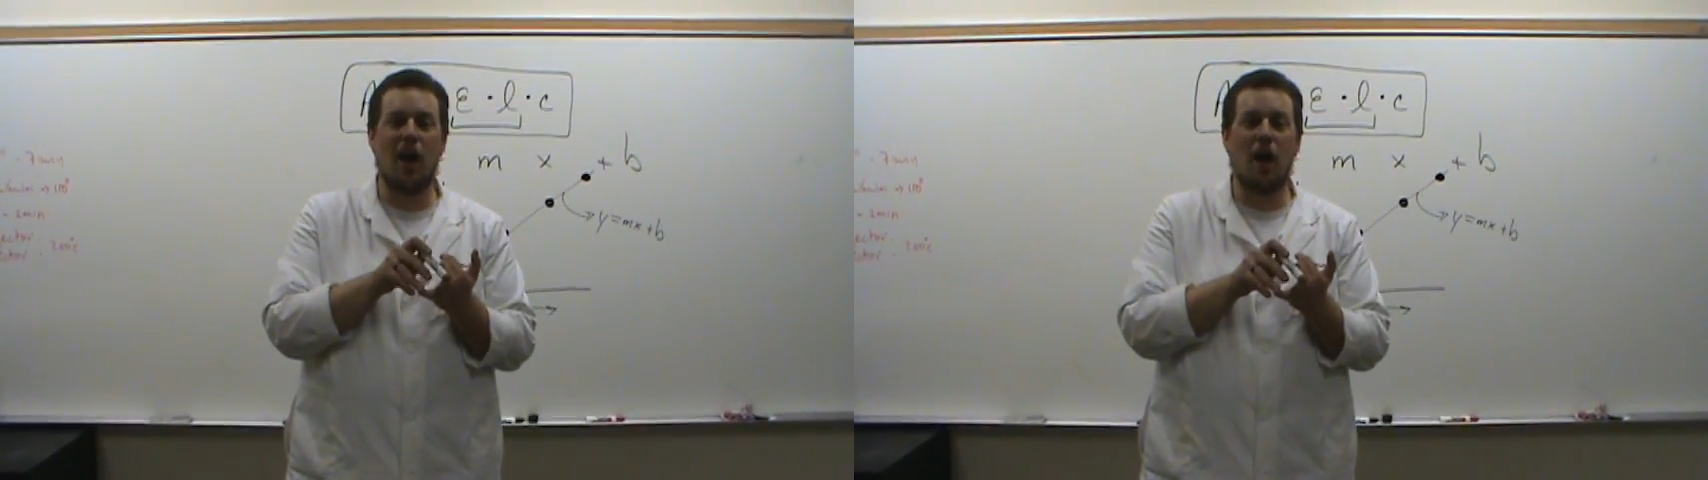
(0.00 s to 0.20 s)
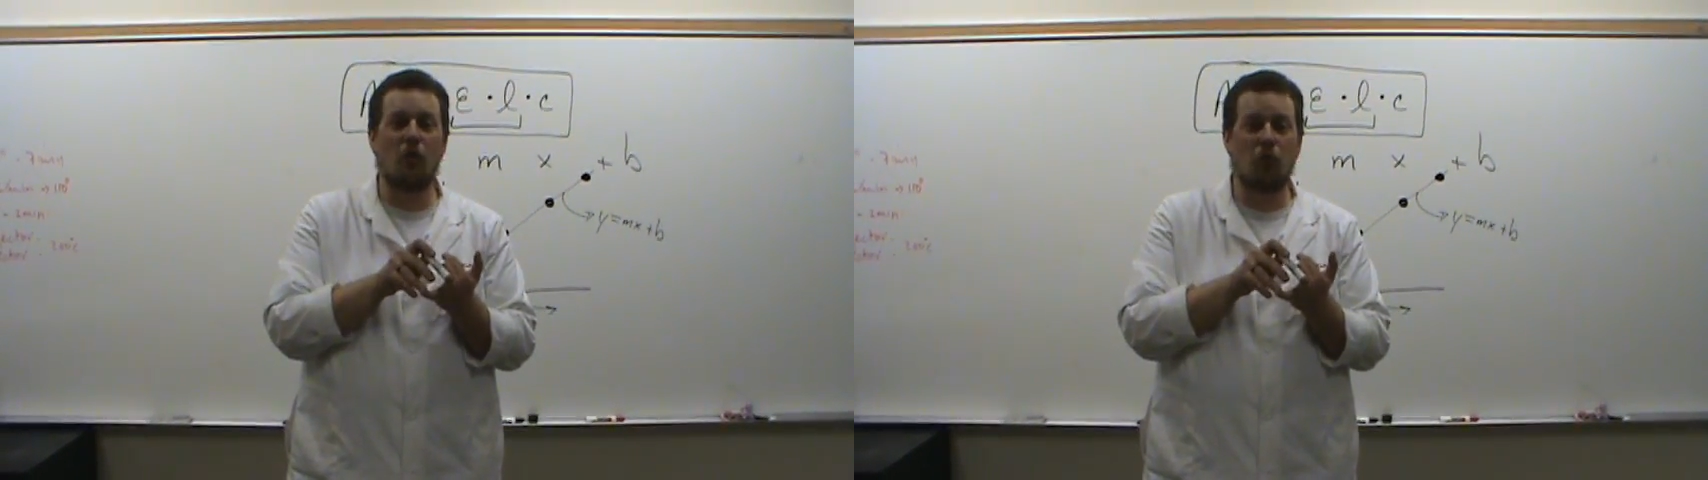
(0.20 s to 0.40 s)

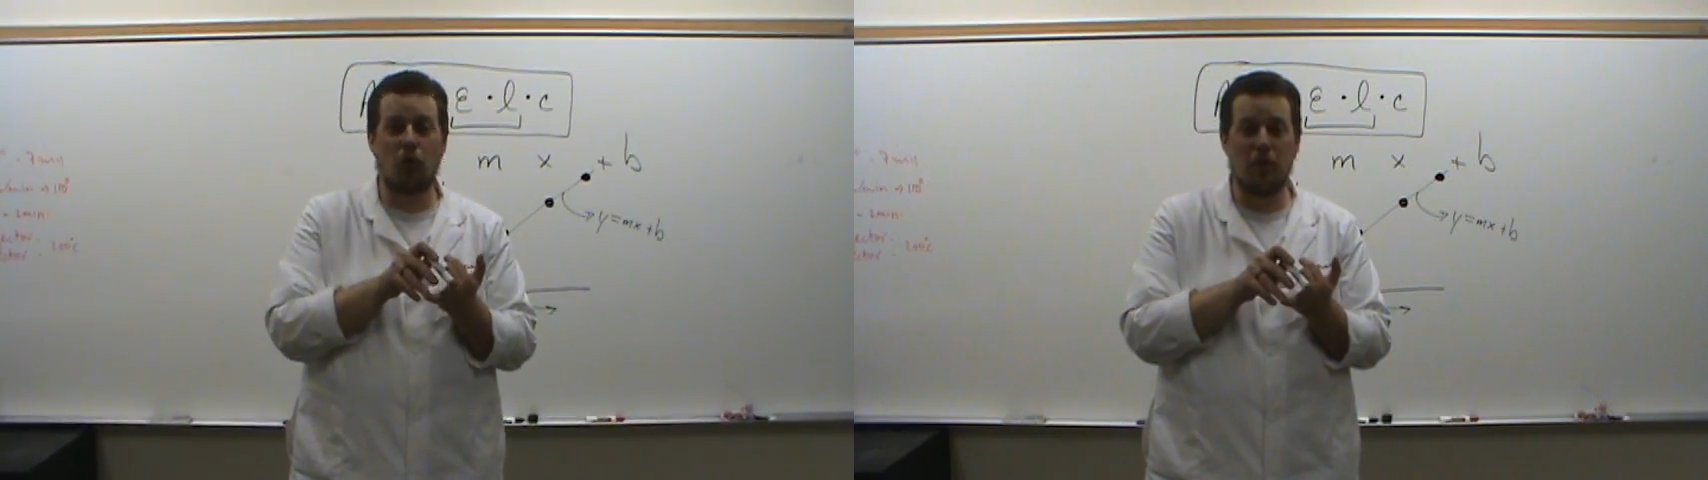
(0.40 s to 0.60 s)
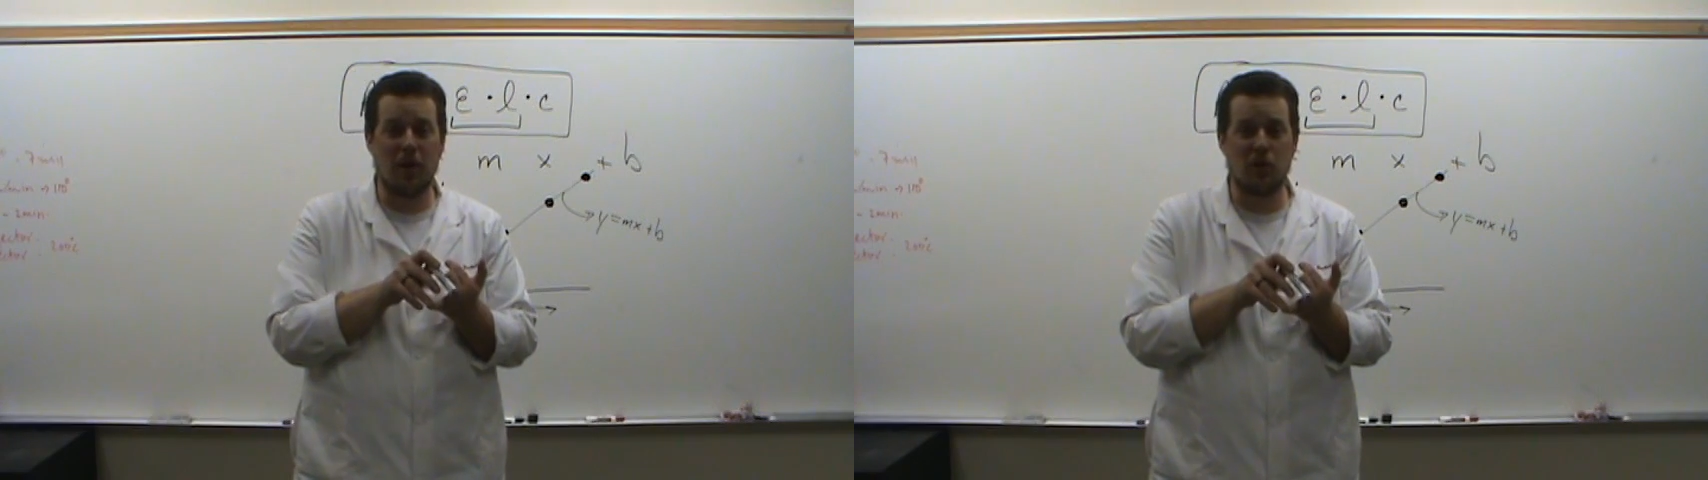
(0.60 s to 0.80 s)

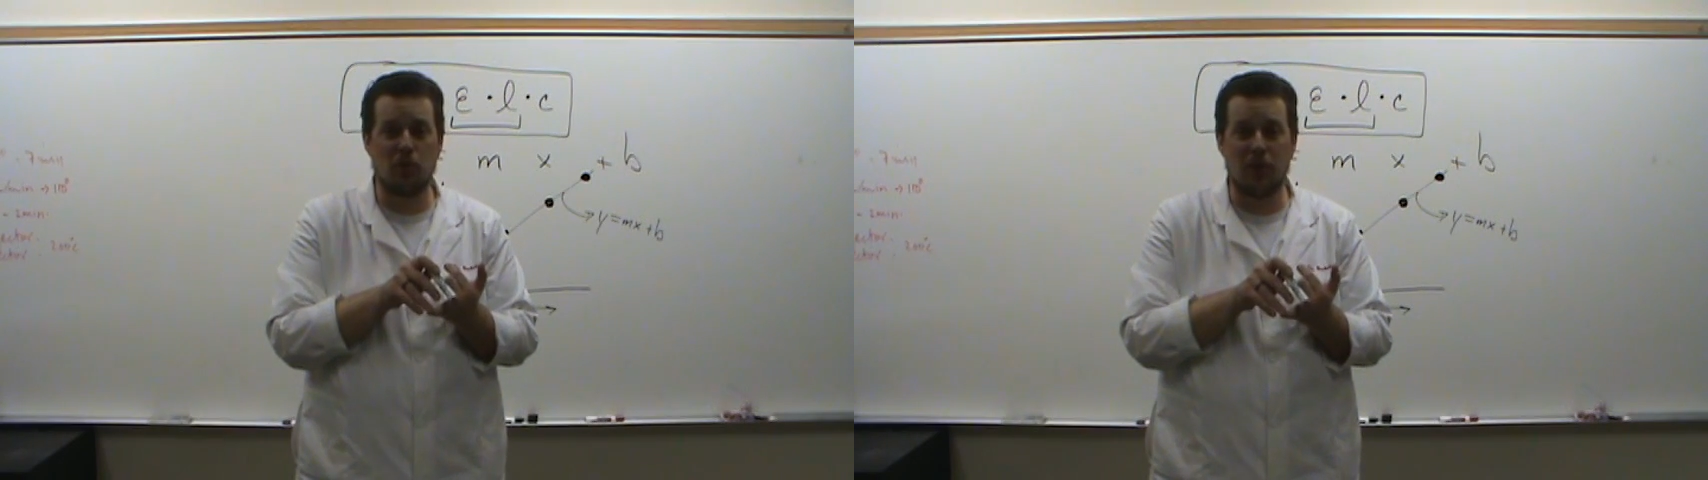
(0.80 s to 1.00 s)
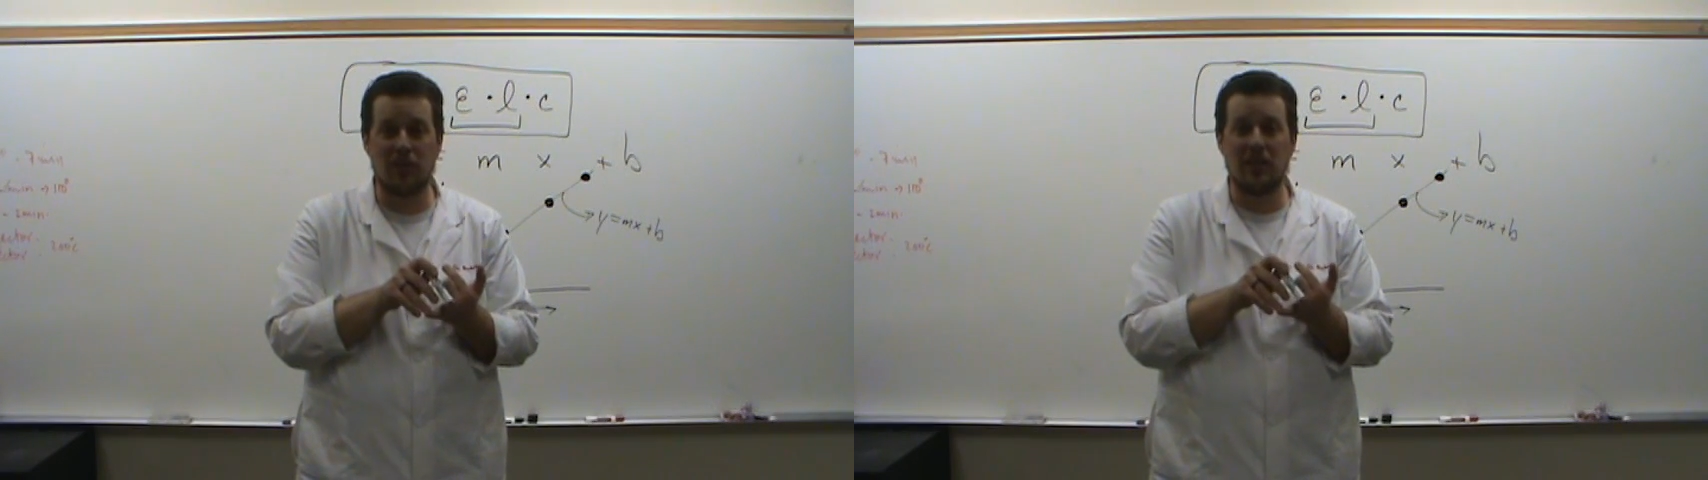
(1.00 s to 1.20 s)
every
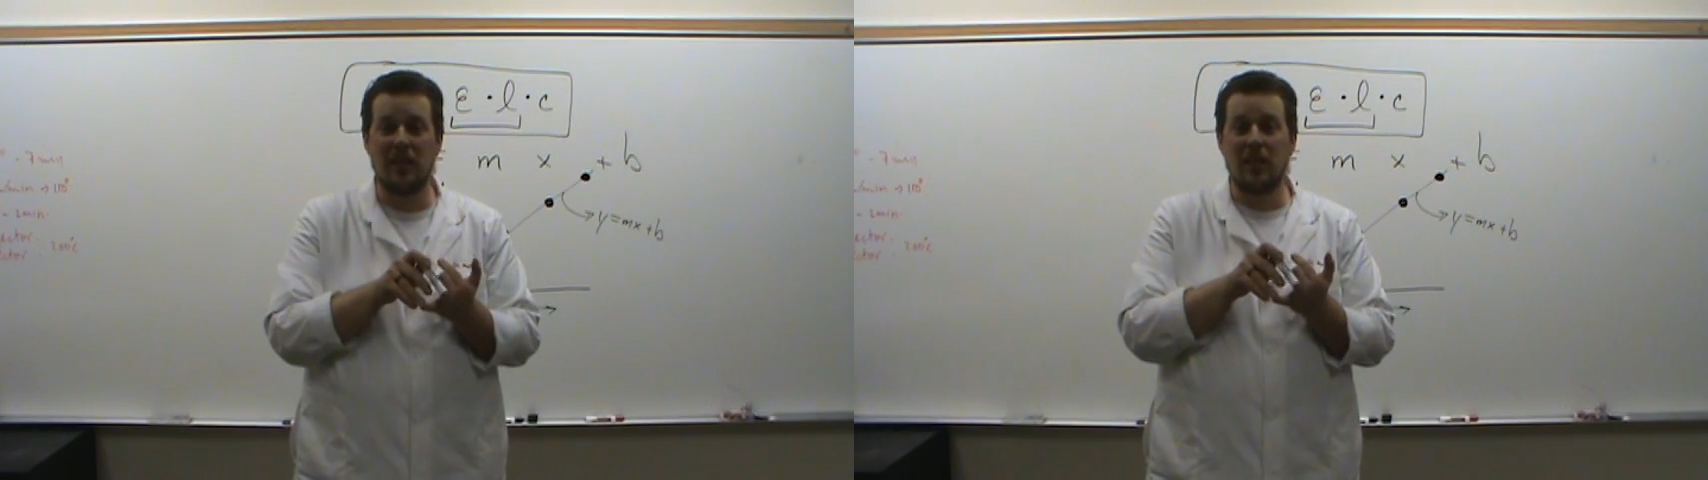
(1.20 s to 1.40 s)
measurement,